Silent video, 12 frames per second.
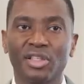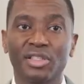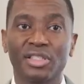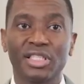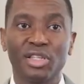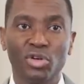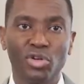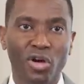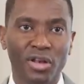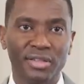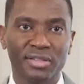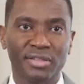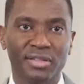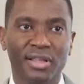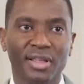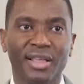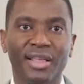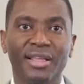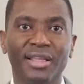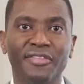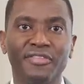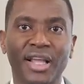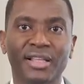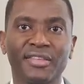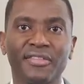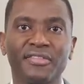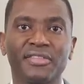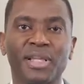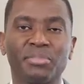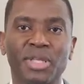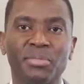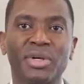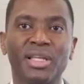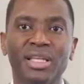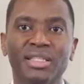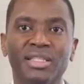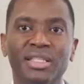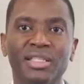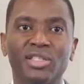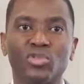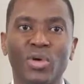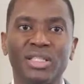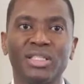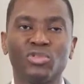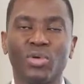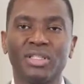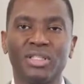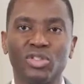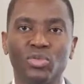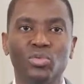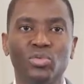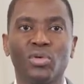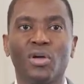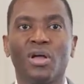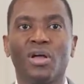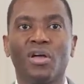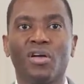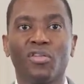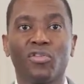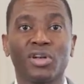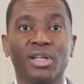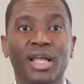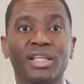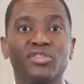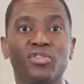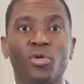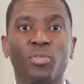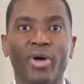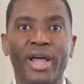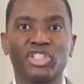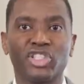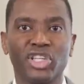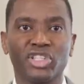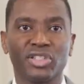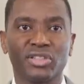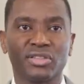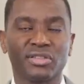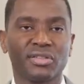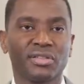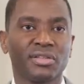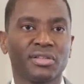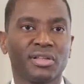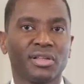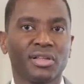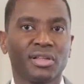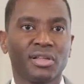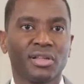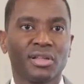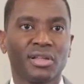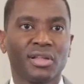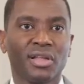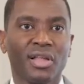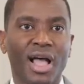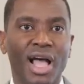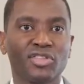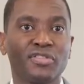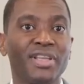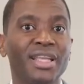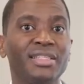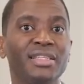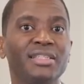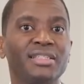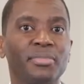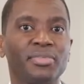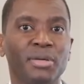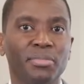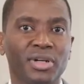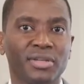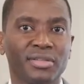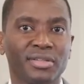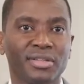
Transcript: to $0 effective September 18, 2022 for the next 4 price changes. As of 18 September,